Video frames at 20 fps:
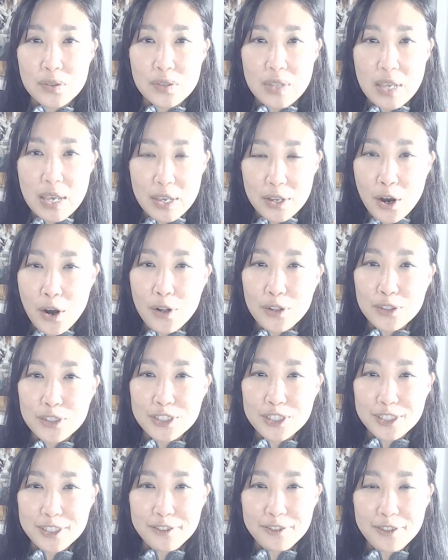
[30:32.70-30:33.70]
a
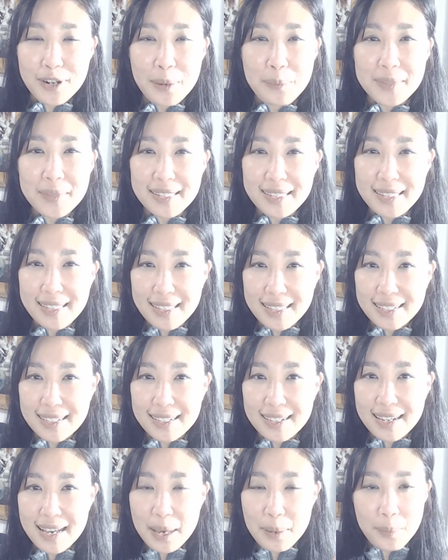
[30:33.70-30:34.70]
culture from the
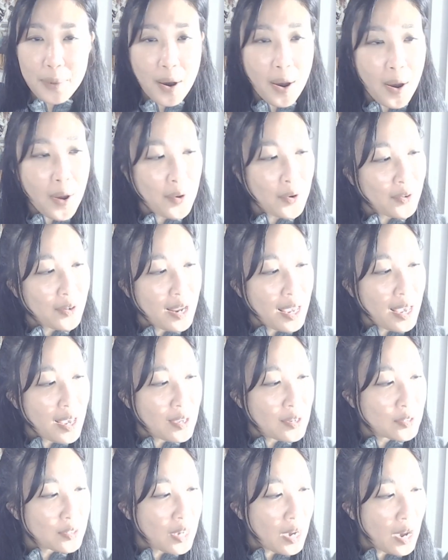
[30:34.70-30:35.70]
Inca Empire,
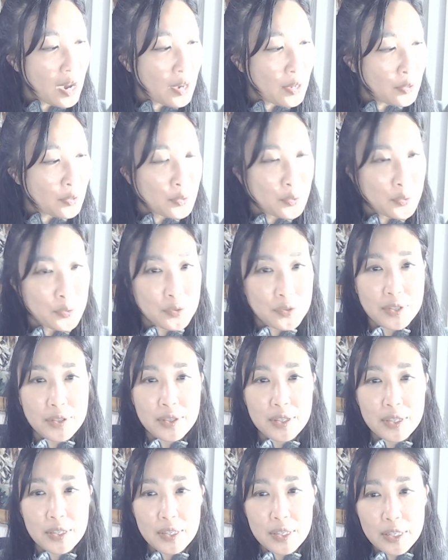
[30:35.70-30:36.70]
and I used
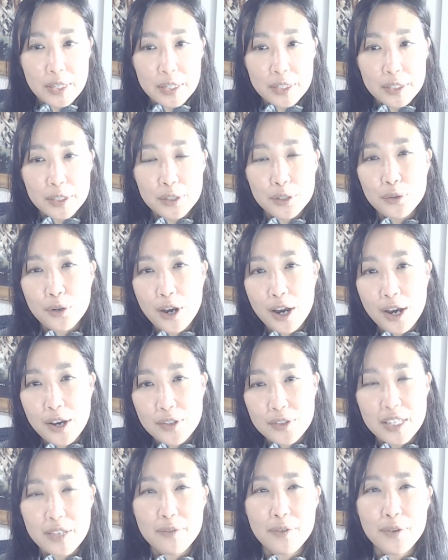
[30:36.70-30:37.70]
the Inca
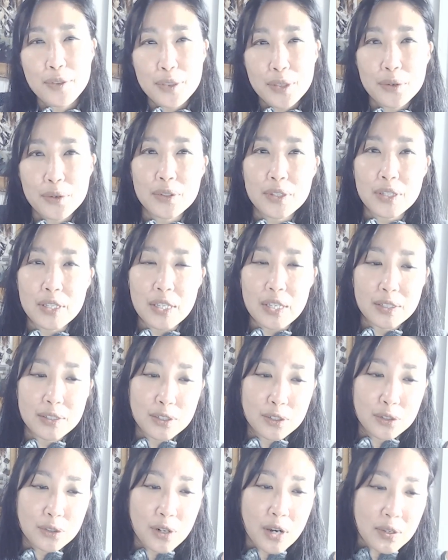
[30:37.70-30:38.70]
cross, even though the Inca
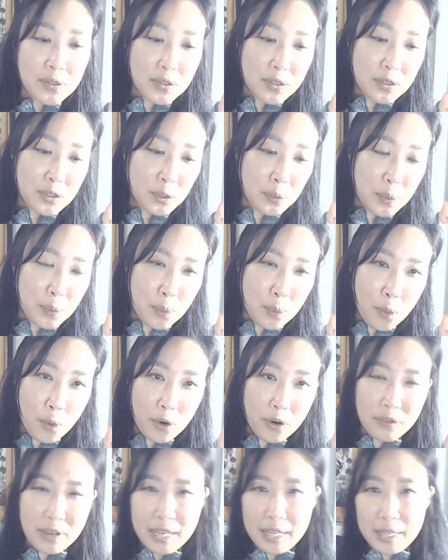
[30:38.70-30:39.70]
cross is a little bit more
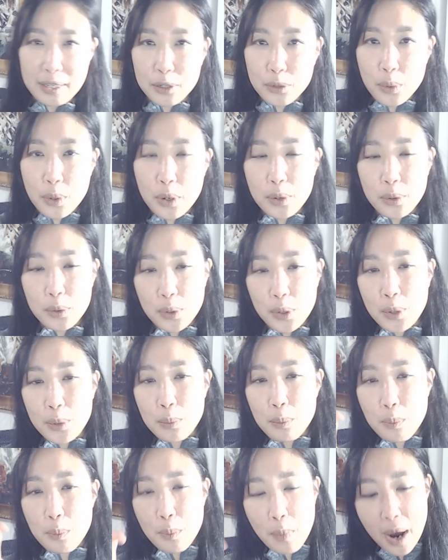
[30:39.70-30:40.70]
of a quote-unquote
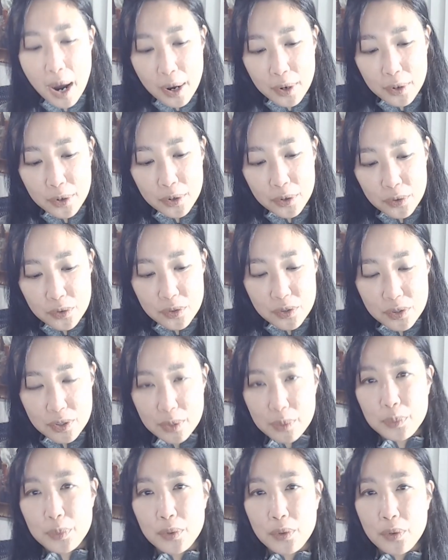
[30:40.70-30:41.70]
modern
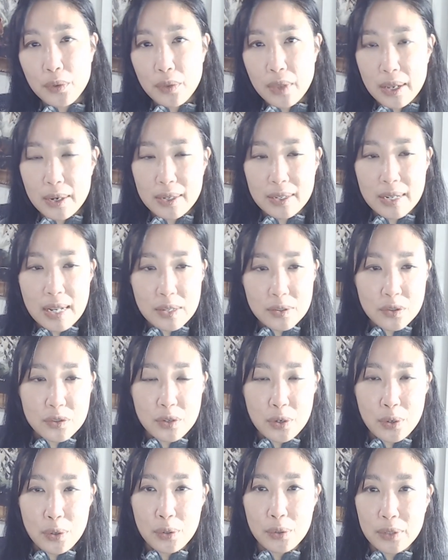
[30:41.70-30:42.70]
symbol than
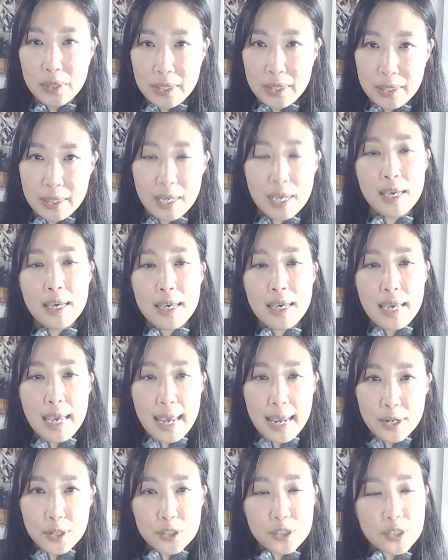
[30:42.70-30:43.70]
necessarily
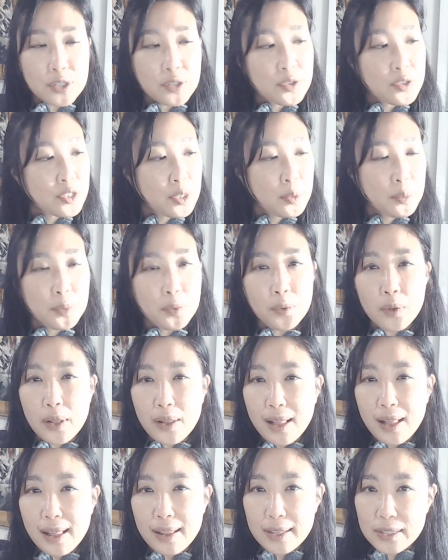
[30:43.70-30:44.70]
ancient symbol.
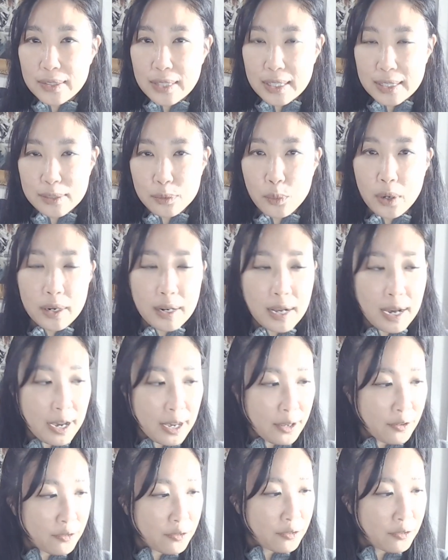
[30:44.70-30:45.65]
At least that's what I've